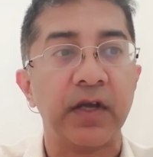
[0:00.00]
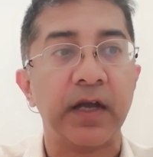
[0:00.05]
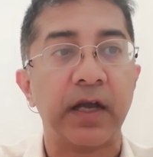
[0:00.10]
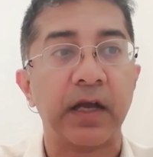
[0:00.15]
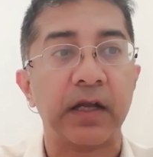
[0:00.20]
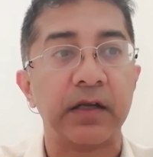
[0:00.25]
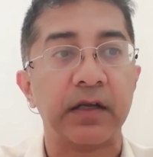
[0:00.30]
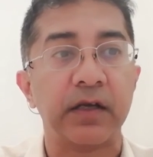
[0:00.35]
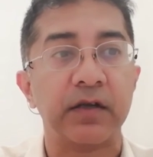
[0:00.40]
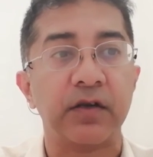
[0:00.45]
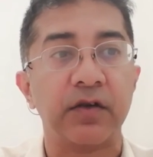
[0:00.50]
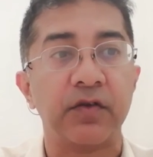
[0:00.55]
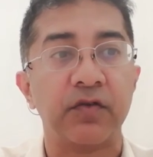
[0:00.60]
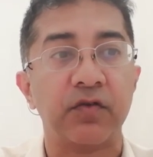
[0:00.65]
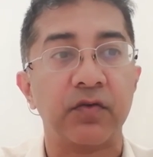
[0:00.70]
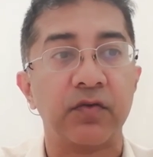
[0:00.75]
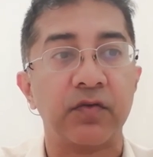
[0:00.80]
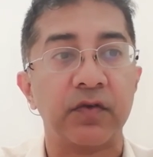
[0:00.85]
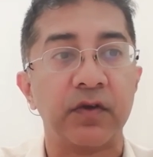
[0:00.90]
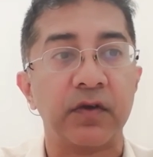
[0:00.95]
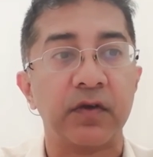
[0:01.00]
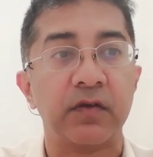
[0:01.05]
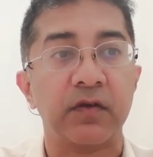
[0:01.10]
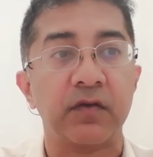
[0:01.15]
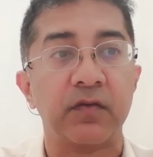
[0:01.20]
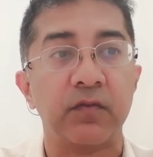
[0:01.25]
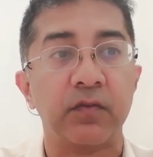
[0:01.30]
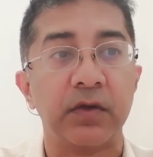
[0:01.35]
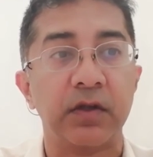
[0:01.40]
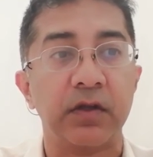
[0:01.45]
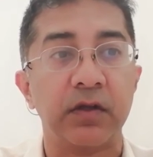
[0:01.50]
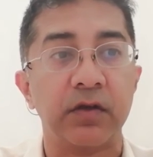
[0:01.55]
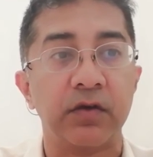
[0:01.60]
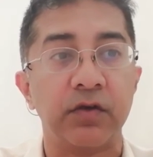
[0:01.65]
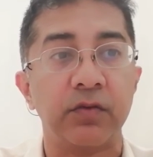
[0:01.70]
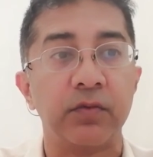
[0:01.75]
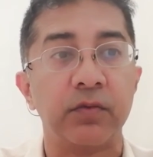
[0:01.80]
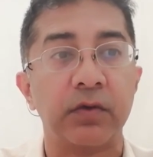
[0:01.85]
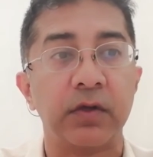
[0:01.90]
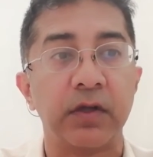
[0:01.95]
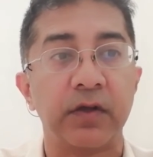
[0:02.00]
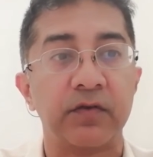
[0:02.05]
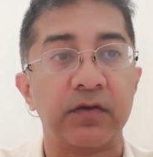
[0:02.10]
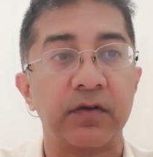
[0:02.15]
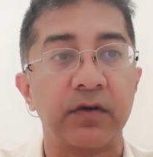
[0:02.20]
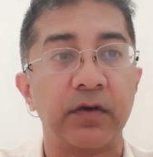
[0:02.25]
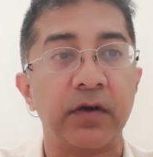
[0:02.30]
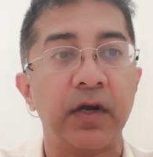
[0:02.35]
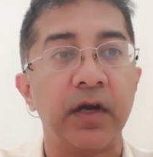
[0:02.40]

and get associated with the new cluster.